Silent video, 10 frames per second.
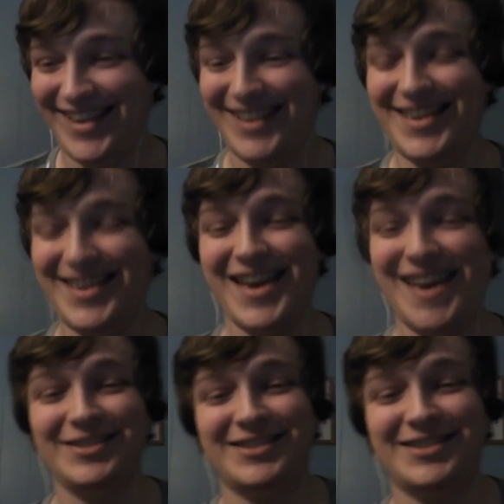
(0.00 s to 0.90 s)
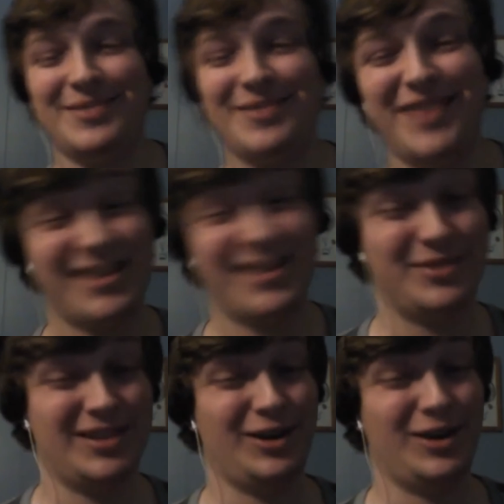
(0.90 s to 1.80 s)
Yeah, it was some of the acting
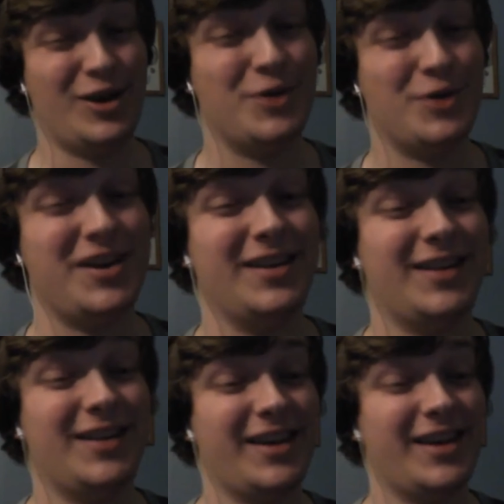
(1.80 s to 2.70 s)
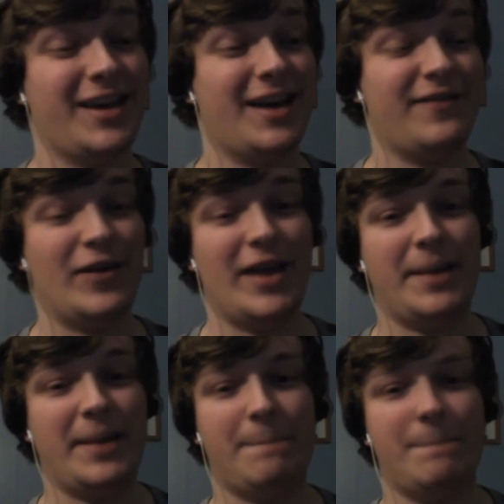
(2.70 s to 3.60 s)
was a little hokey. Like it kind of felt
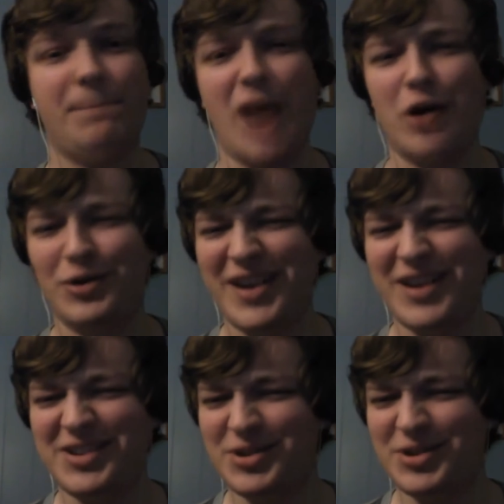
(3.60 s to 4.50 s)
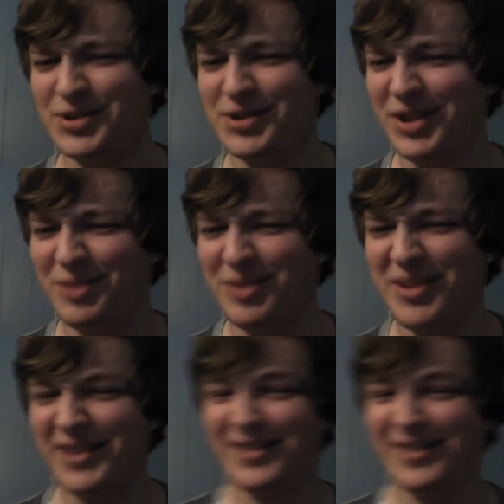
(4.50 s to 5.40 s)
like Power Rangers a little
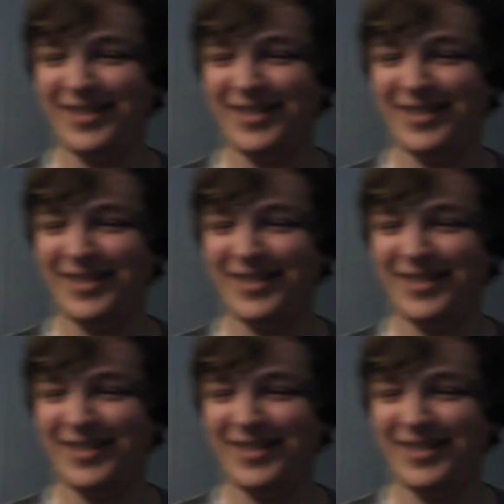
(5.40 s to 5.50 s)
bit.